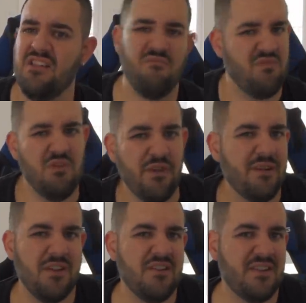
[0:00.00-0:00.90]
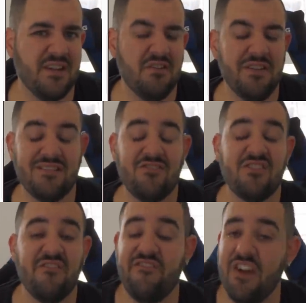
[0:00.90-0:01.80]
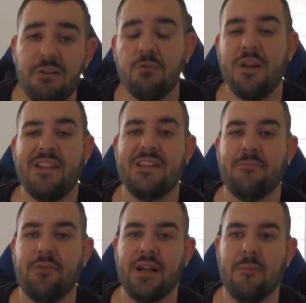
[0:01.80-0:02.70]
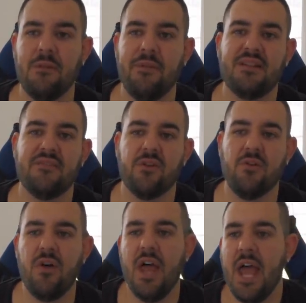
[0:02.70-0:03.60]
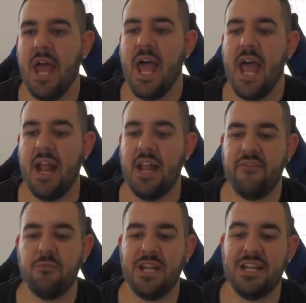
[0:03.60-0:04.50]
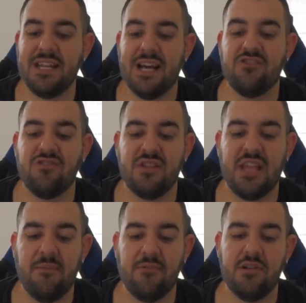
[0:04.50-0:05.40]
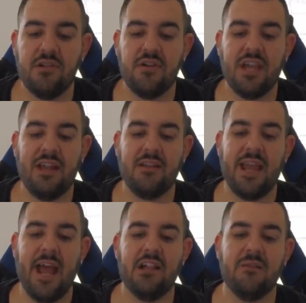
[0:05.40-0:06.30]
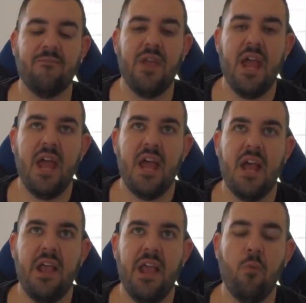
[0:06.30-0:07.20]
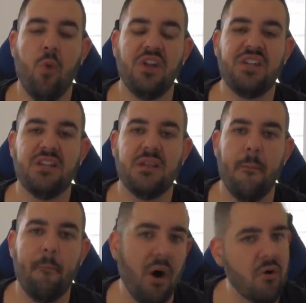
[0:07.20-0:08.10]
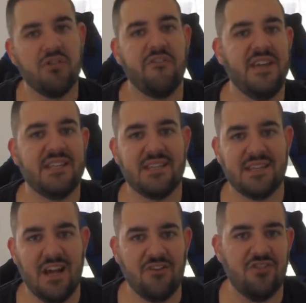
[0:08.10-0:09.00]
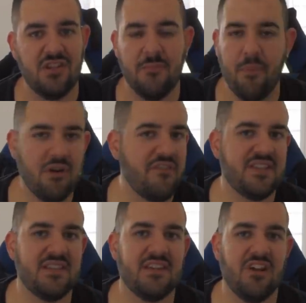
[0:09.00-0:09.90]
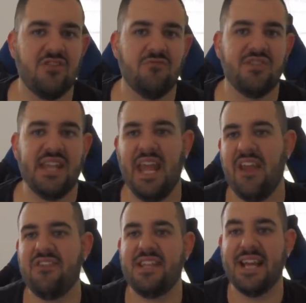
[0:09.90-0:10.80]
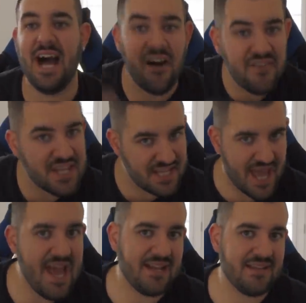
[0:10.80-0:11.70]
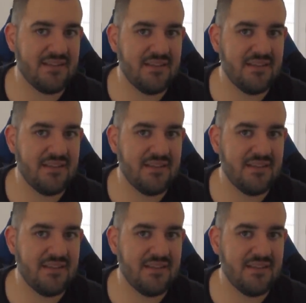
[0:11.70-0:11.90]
you bring up the UCL. It's just a very weird thing to bring up in the midst of it all. And even when he did touch on Game Boy Luke and Callum, it wasn't the bulk of his discussion. The bulk of his discussion was everything other than that.